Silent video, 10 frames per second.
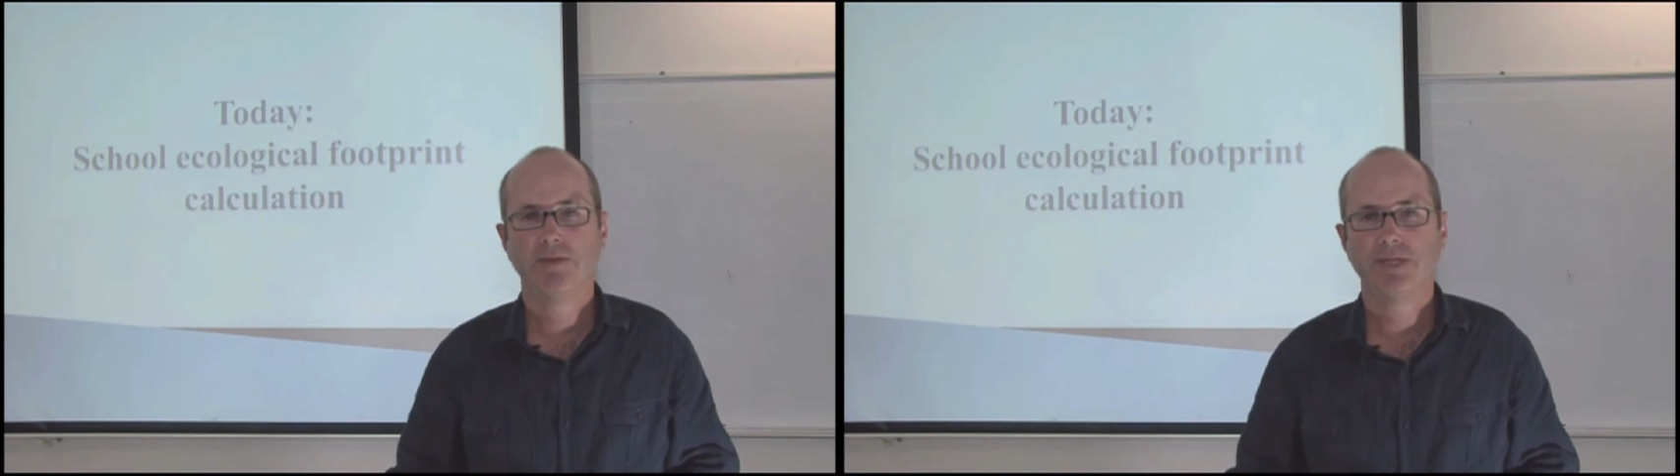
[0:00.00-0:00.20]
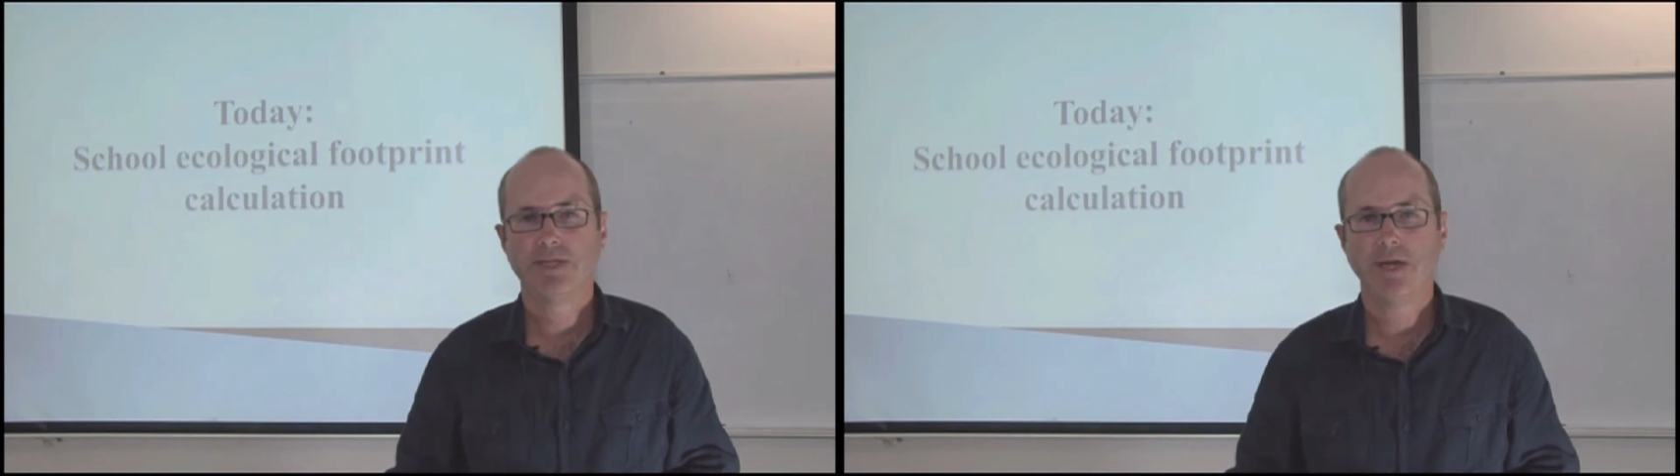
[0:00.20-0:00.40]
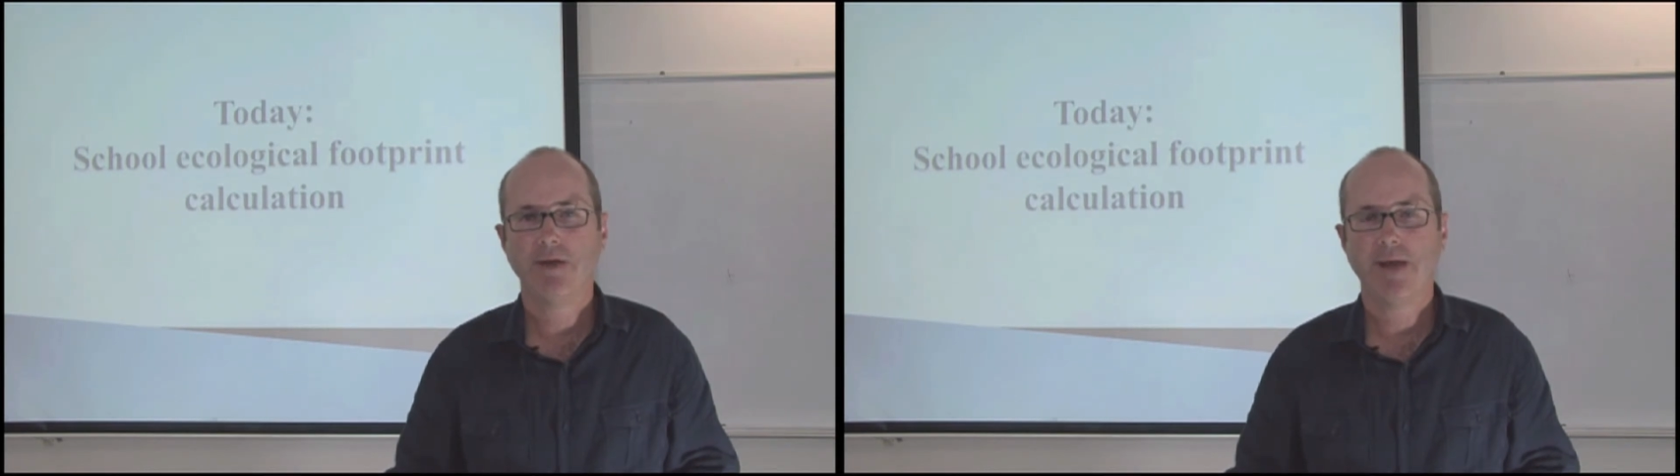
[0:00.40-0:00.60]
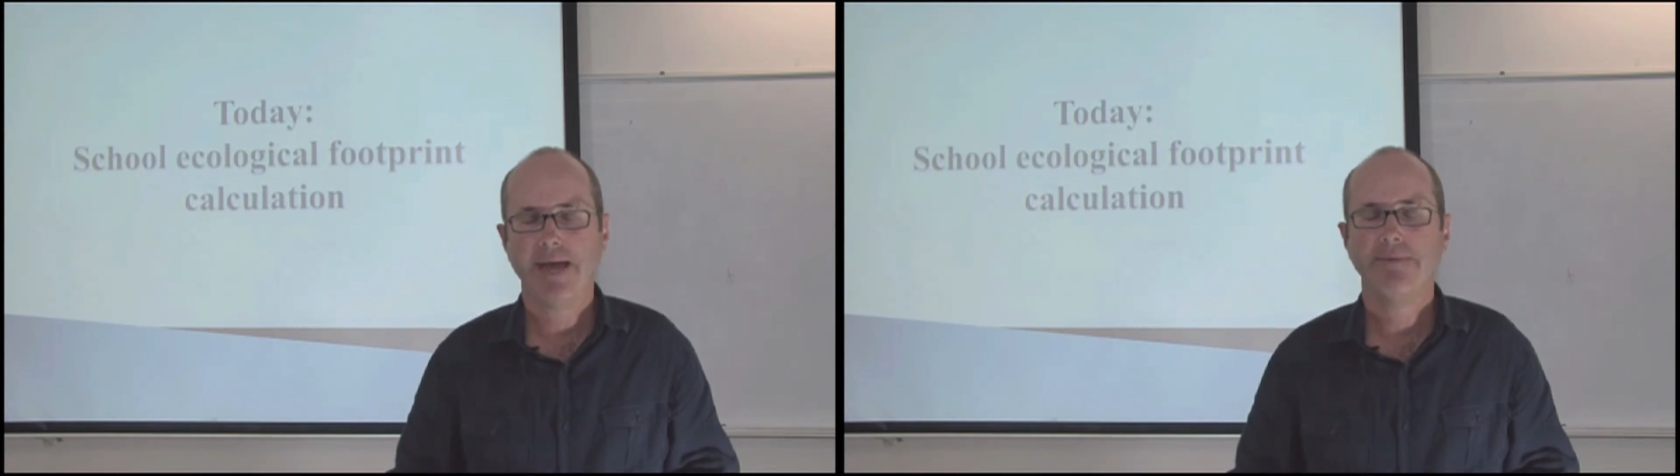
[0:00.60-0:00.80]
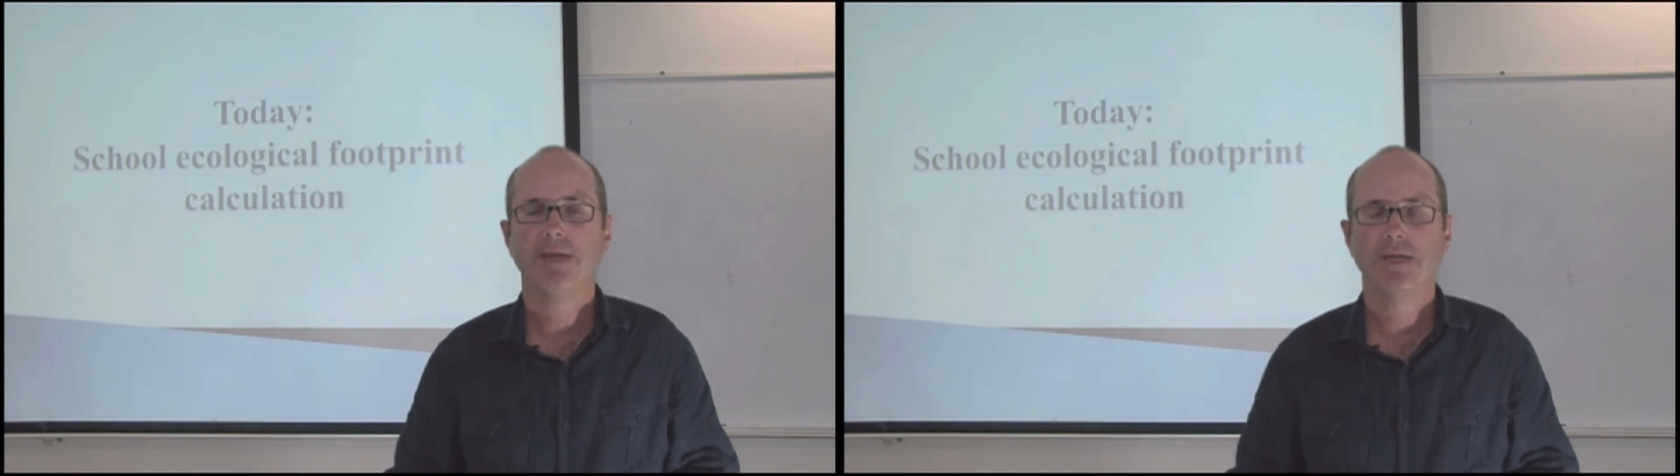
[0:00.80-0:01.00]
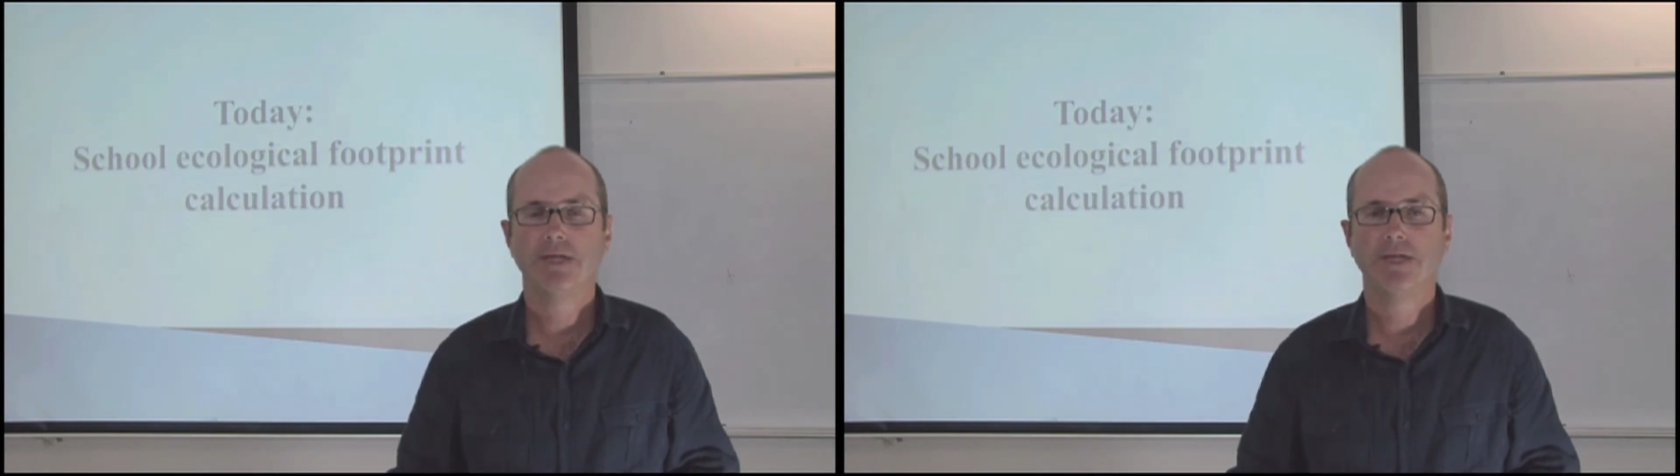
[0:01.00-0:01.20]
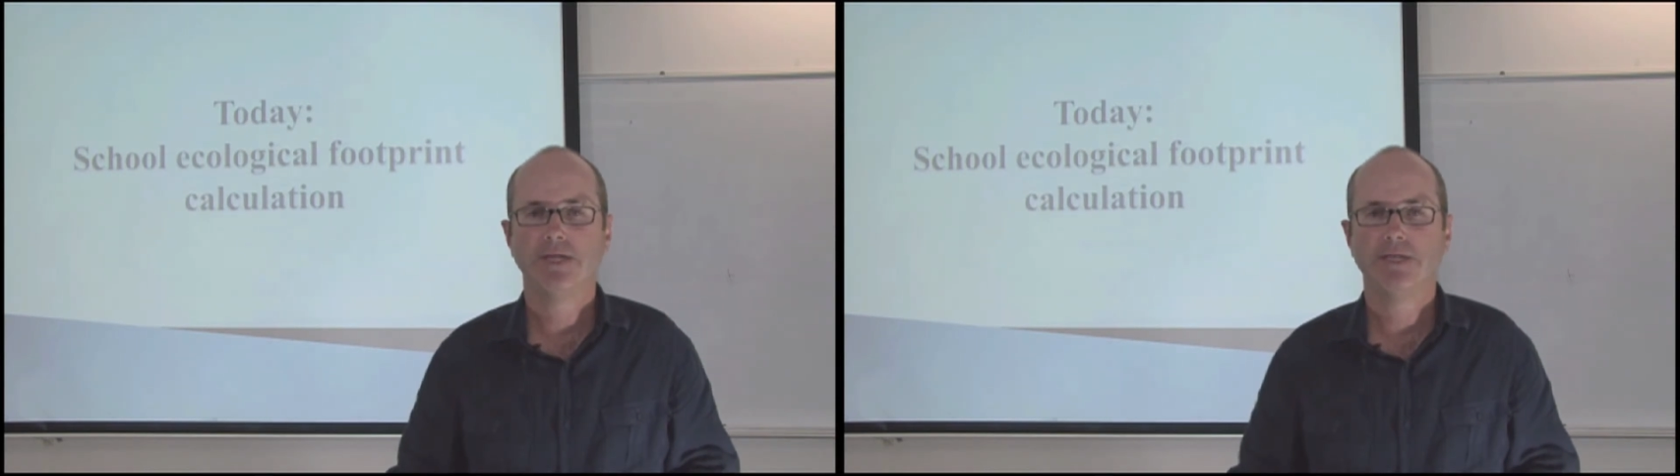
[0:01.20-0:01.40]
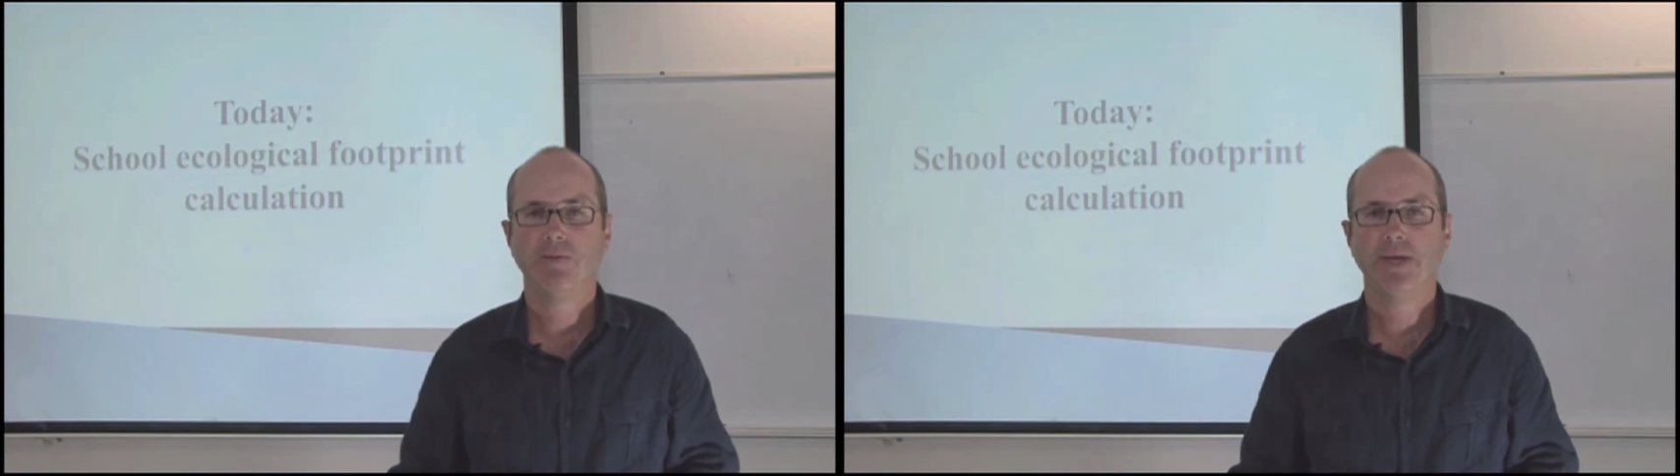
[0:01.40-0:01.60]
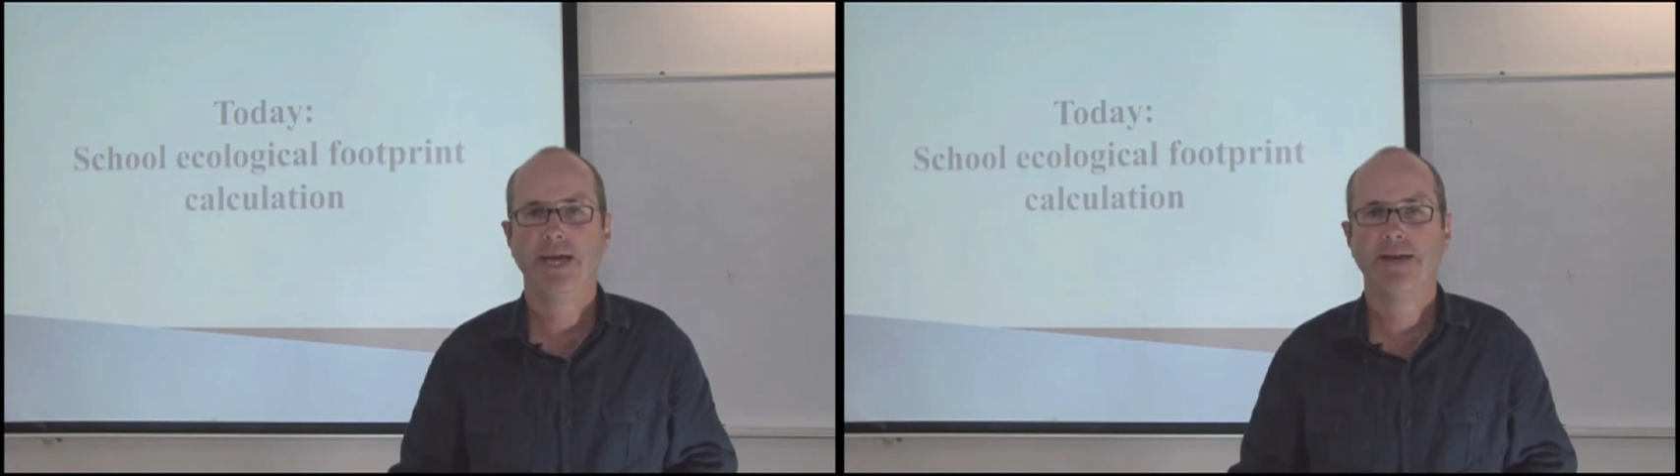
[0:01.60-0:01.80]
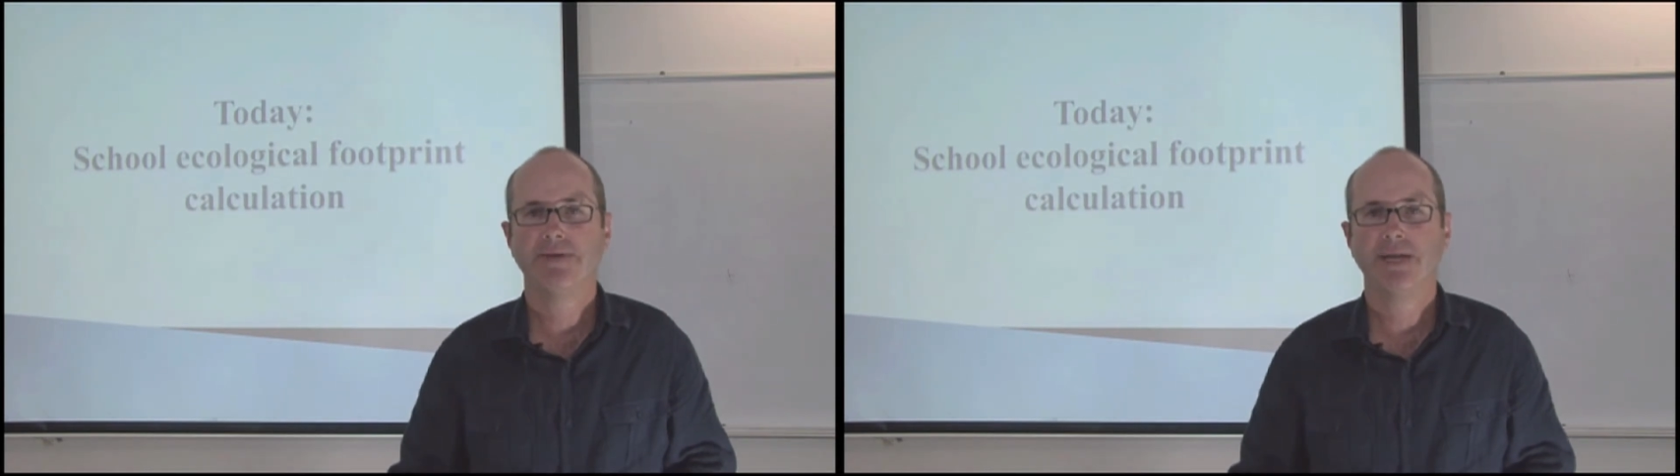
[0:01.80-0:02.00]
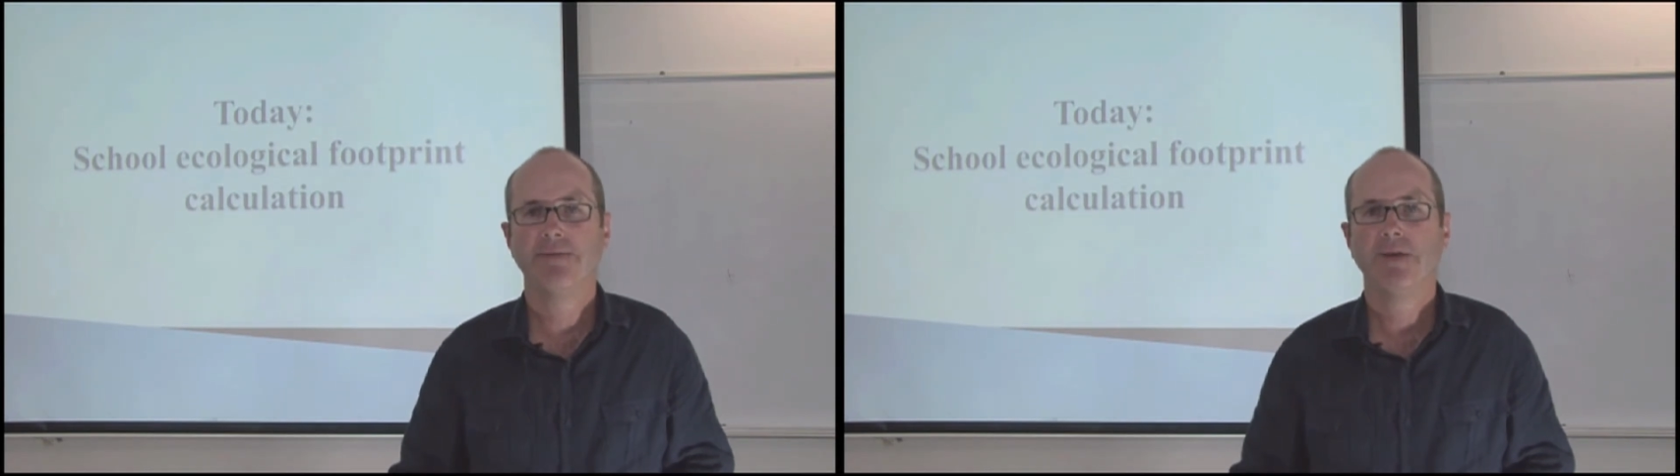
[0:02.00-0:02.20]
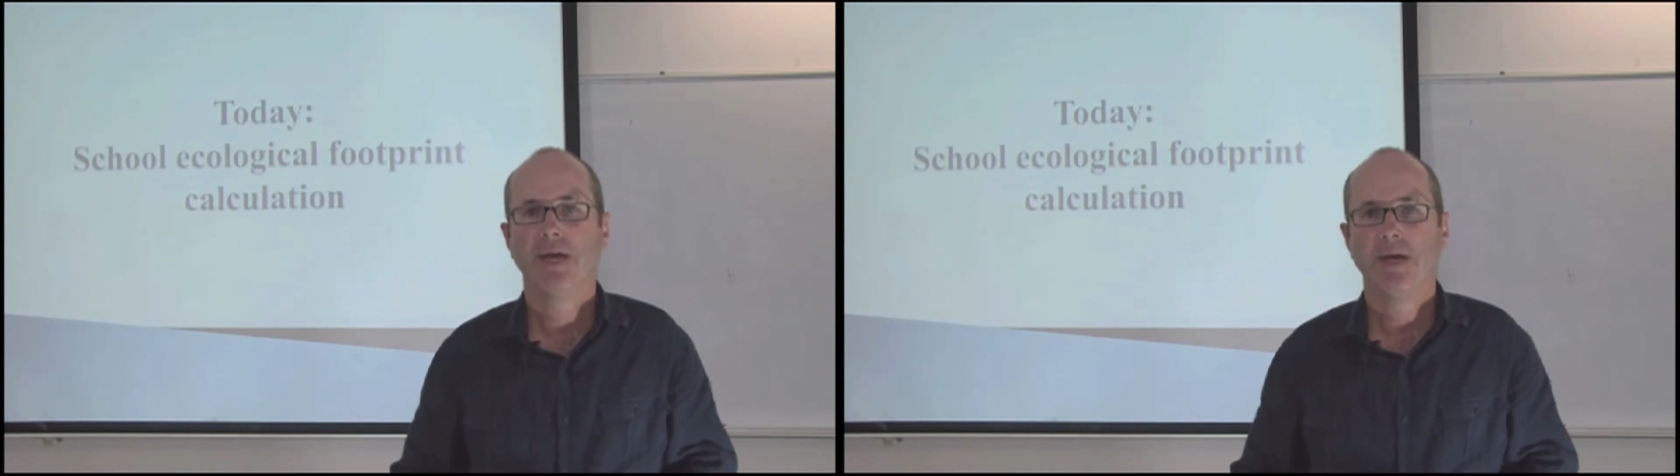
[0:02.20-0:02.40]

just don't have the conditions that we have to live